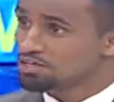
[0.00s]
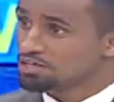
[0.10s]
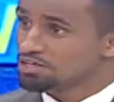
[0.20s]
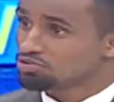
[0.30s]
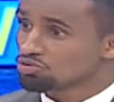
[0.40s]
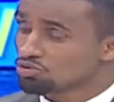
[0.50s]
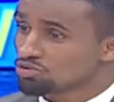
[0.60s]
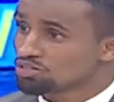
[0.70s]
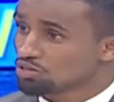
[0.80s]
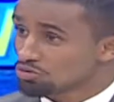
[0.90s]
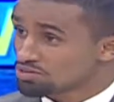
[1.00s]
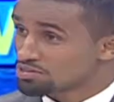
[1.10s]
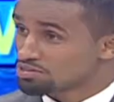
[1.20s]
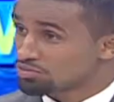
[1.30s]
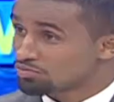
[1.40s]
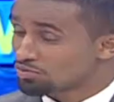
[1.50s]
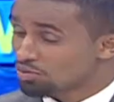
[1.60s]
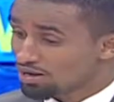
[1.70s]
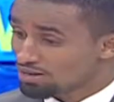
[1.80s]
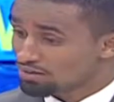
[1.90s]
Yeah. So in the context of the
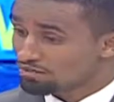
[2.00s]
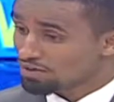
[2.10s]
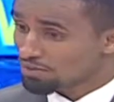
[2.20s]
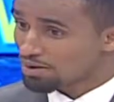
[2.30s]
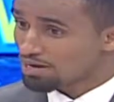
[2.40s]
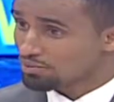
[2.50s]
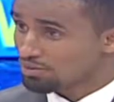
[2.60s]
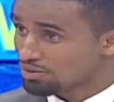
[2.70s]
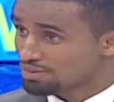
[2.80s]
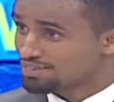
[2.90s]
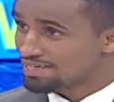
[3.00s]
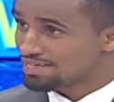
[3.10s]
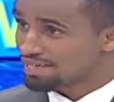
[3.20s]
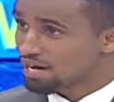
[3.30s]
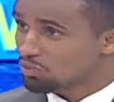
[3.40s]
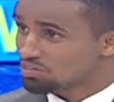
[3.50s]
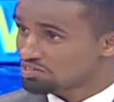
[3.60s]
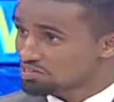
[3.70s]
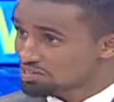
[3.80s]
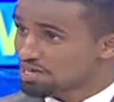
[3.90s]
World Farm Animal Day, how
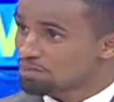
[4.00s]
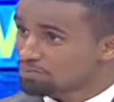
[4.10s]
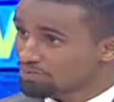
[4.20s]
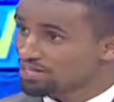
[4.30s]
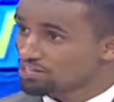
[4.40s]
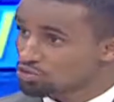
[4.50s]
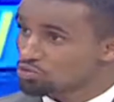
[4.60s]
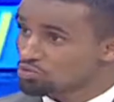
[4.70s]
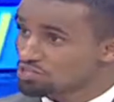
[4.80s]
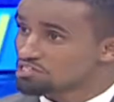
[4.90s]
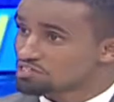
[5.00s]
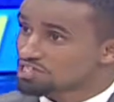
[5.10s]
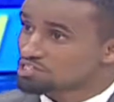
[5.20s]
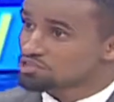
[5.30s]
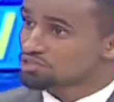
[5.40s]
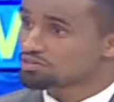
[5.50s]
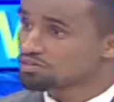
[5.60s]
does it come into the discussion?